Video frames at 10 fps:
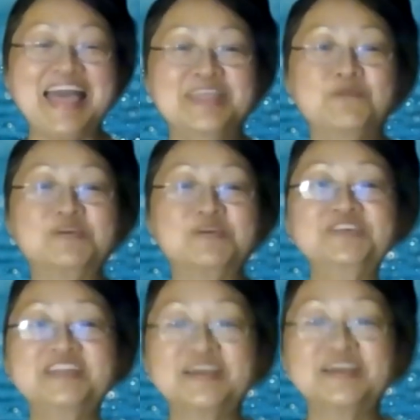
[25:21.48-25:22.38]
and then once
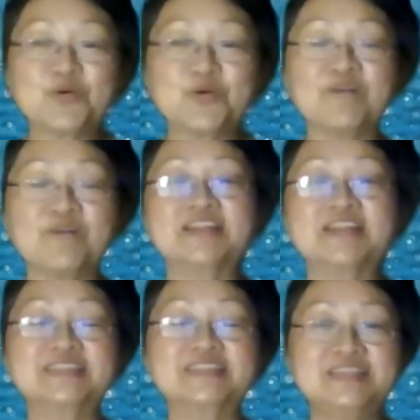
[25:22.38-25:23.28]
you let go of it,
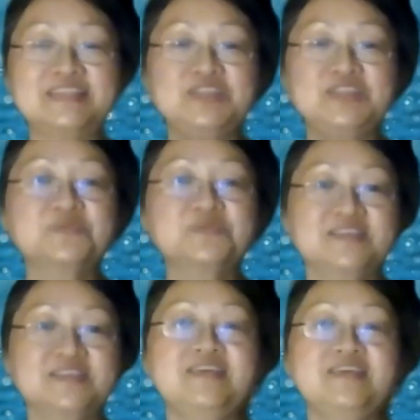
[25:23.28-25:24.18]
you will
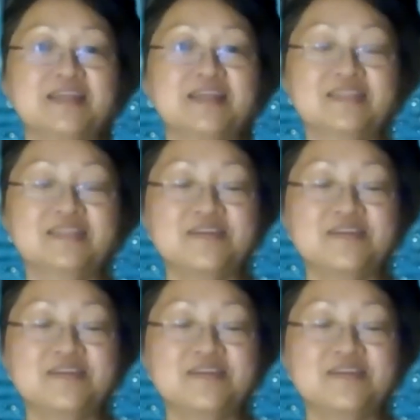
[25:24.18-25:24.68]
see that